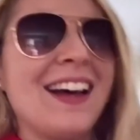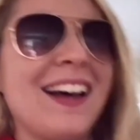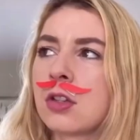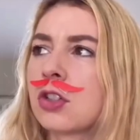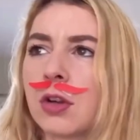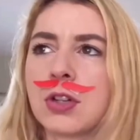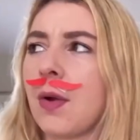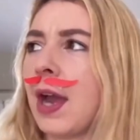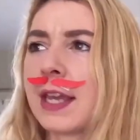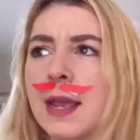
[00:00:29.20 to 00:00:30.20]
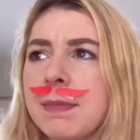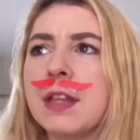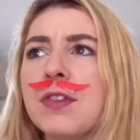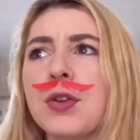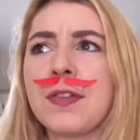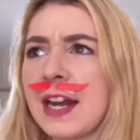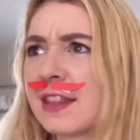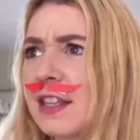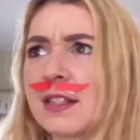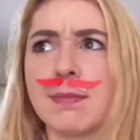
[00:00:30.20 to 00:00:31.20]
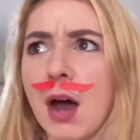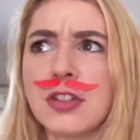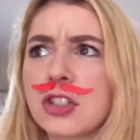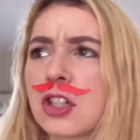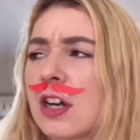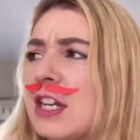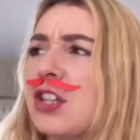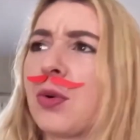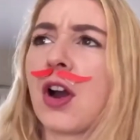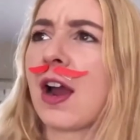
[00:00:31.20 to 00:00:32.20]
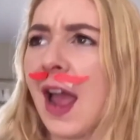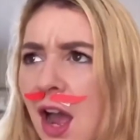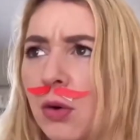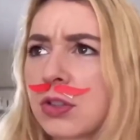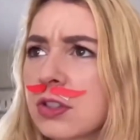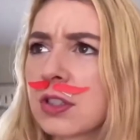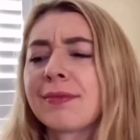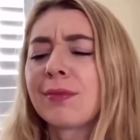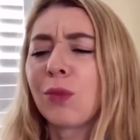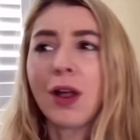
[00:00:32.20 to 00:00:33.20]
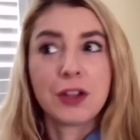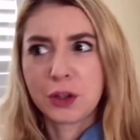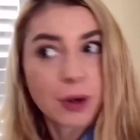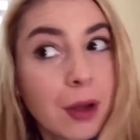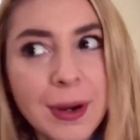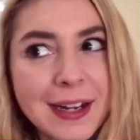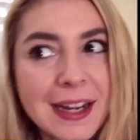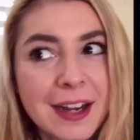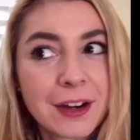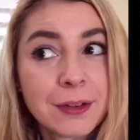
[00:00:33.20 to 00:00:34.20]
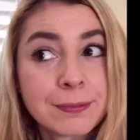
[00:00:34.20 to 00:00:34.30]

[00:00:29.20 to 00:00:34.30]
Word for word: Shoto, I can't believe you invited this monster into our house. Well, you're already here.